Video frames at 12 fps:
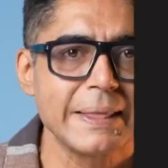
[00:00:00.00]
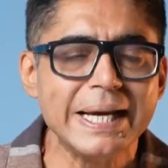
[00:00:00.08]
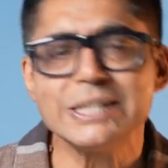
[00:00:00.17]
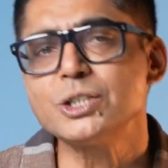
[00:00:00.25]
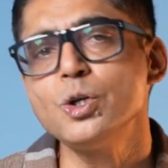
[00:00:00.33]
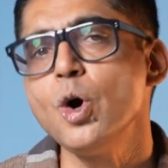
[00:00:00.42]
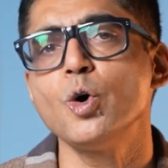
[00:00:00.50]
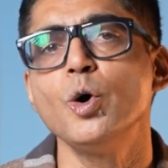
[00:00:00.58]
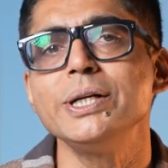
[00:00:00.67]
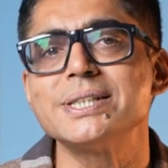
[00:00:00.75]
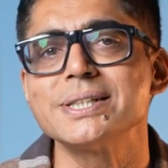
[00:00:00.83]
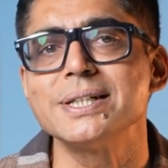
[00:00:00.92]
It's no
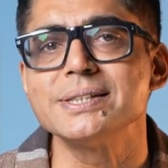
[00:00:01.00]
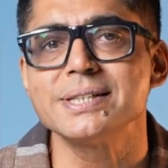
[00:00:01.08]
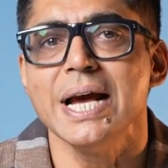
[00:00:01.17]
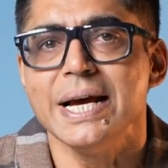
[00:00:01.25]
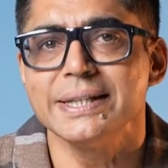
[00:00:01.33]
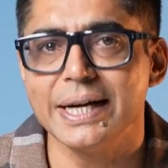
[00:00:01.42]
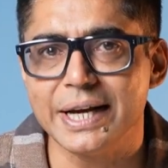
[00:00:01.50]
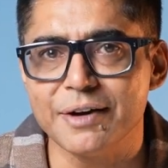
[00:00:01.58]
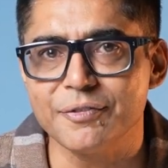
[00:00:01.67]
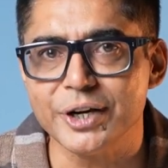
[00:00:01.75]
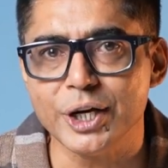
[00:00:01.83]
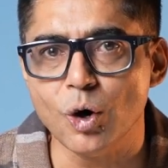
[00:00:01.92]
coincidence that
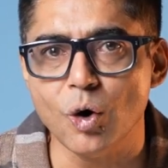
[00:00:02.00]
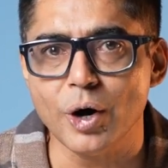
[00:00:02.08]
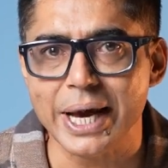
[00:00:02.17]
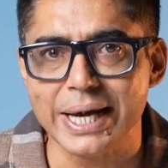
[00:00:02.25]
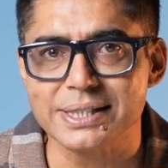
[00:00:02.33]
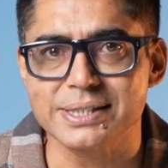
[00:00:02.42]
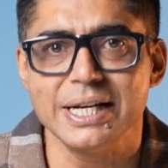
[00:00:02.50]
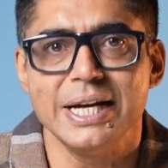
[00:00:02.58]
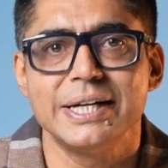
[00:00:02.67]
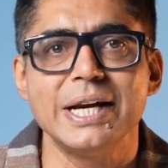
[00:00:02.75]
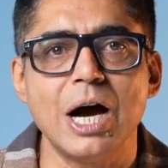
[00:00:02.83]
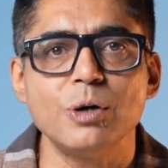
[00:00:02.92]
every OS
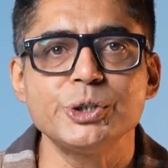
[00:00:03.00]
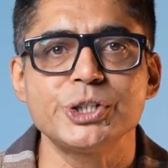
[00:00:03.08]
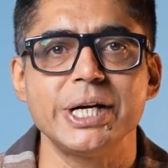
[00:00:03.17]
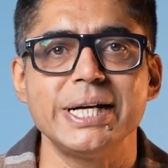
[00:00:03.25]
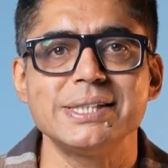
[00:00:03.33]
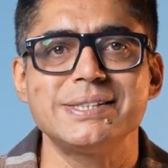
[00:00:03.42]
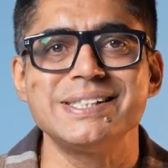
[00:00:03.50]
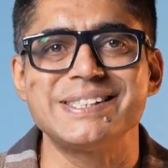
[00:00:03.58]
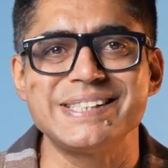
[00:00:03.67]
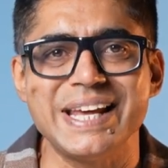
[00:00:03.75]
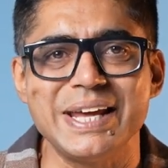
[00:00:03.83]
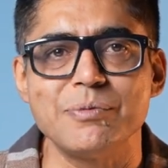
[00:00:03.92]
now shares the
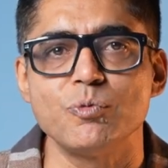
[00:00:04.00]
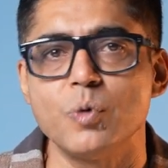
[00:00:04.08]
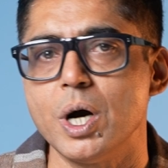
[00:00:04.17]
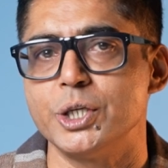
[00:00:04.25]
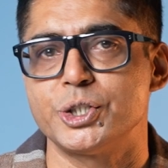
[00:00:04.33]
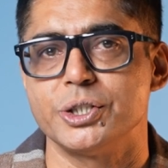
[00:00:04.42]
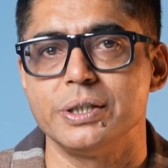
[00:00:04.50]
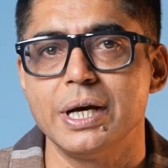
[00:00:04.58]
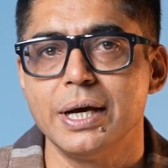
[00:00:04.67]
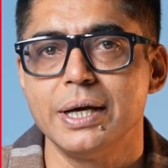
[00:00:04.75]
same version,